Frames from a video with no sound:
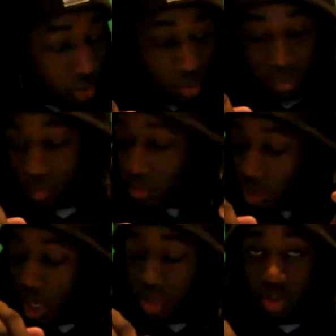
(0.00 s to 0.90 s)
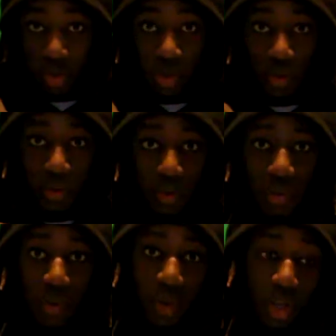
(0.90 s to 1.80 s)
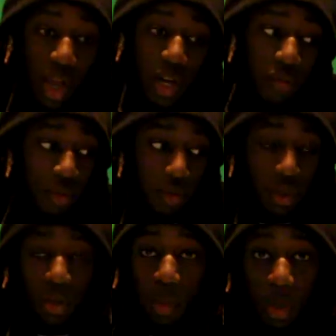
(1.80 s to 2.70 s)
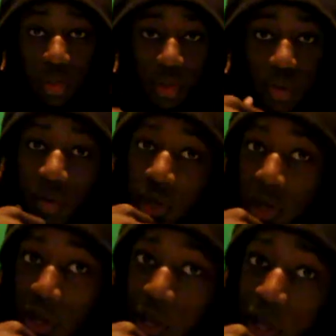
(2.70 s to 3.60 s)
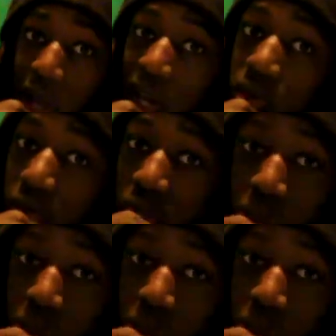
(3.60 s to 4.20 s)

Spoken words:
you know, I just do this kind of for fun. I mean, so I just want to